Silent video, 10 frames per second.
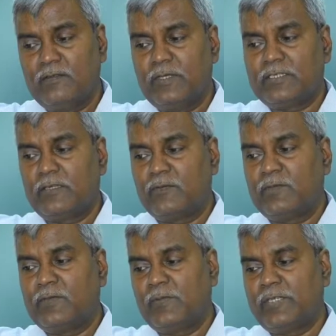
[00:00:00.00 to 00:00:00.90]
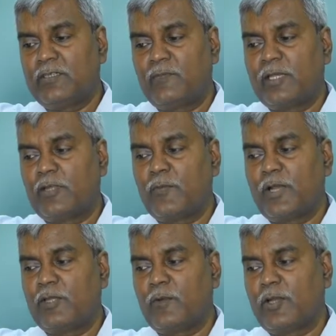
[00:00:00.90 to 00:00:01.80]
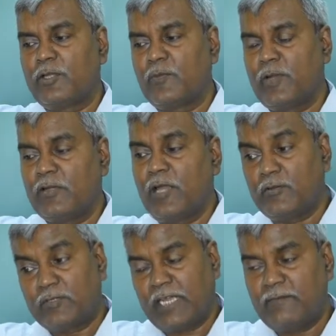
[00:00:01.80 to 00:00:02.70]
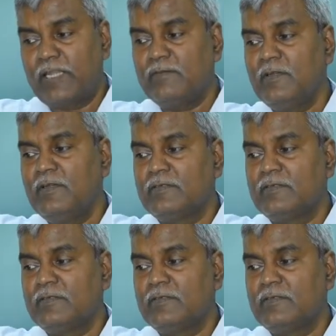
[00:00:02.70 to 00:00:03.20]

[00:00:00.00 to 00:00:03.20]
major, minor, I do a timeline,